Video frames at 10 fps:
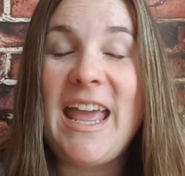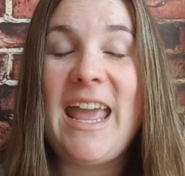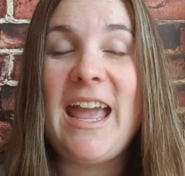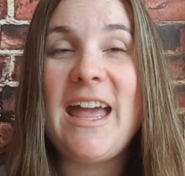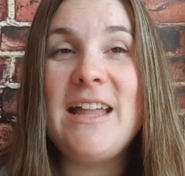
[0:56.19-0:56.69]

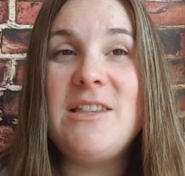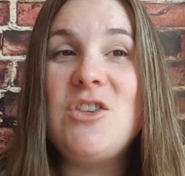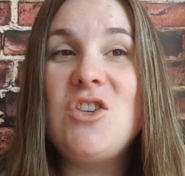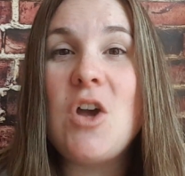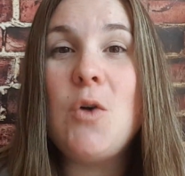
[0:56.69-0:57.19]
And
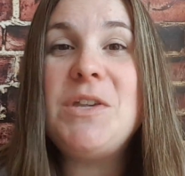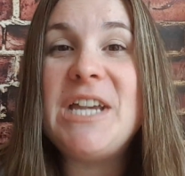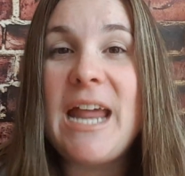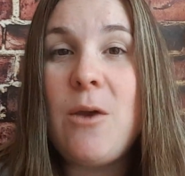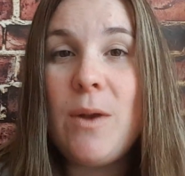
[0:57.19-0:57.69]
so
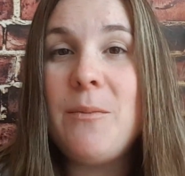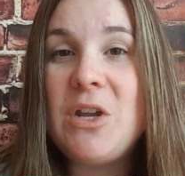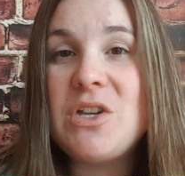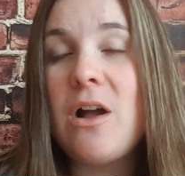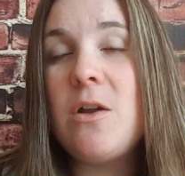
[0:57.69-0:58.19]
today what I'm going
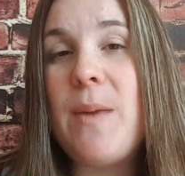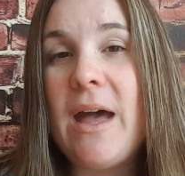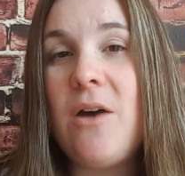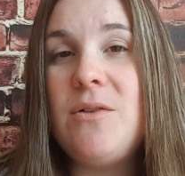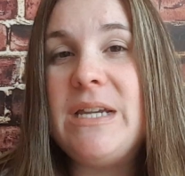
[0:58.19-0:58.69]
to talk
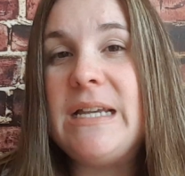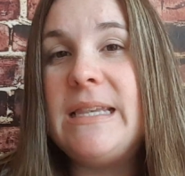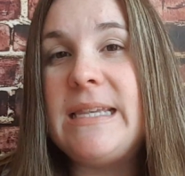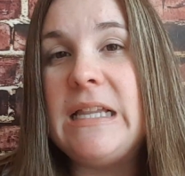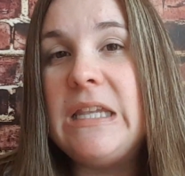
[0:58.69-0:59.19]
about
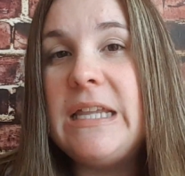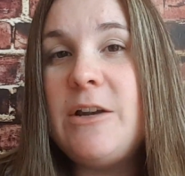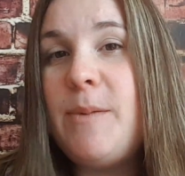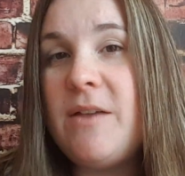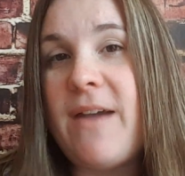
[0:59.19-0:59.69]
is a
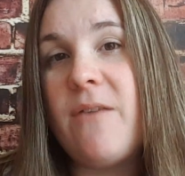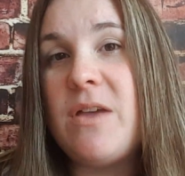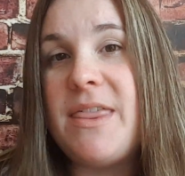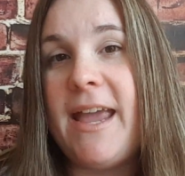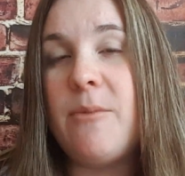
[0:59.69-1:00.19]
little bit of
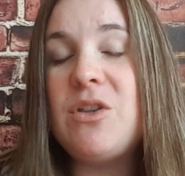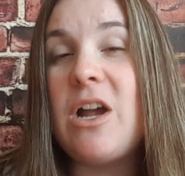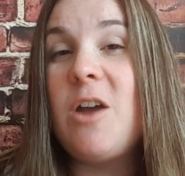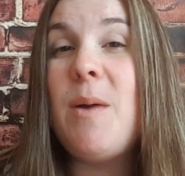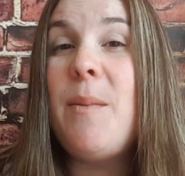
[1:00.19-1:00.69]
everything. I'm going to
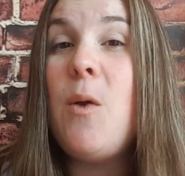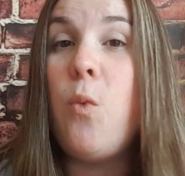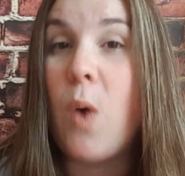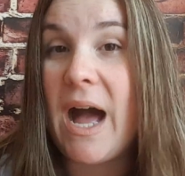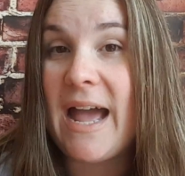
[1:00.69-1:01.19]
talk about my
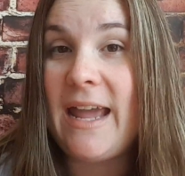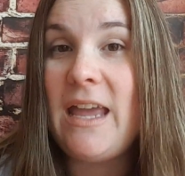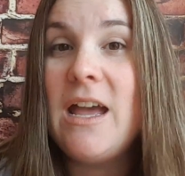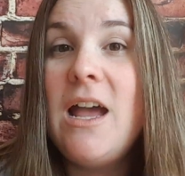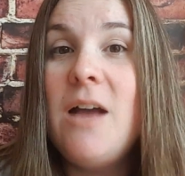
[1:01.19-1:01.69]
why,
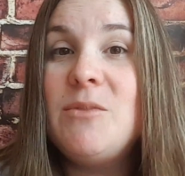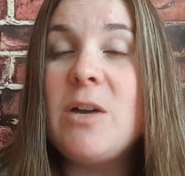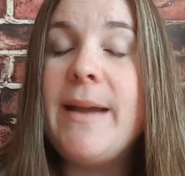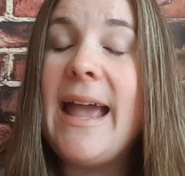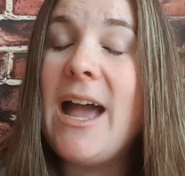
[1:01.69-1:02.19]
talk
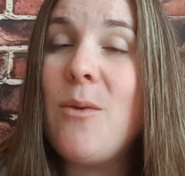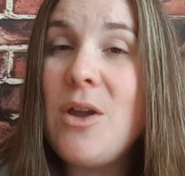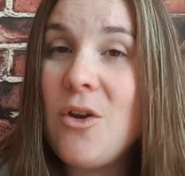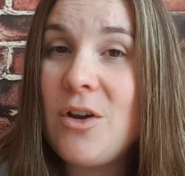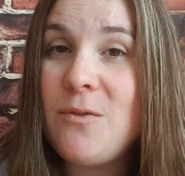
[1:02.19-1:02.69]
about how I
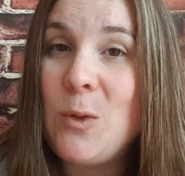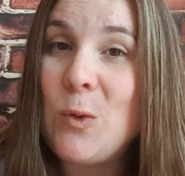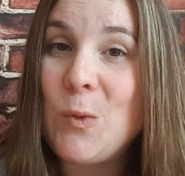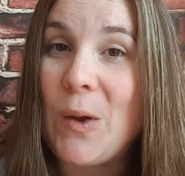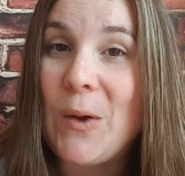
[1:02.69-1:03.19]
heard of
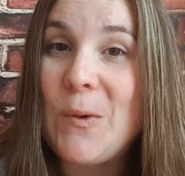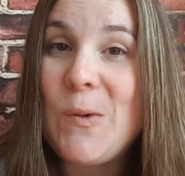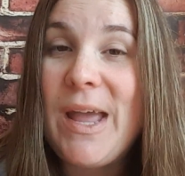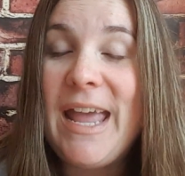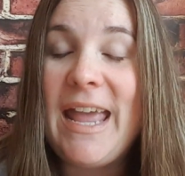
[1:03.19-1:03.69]
LuLaRoe,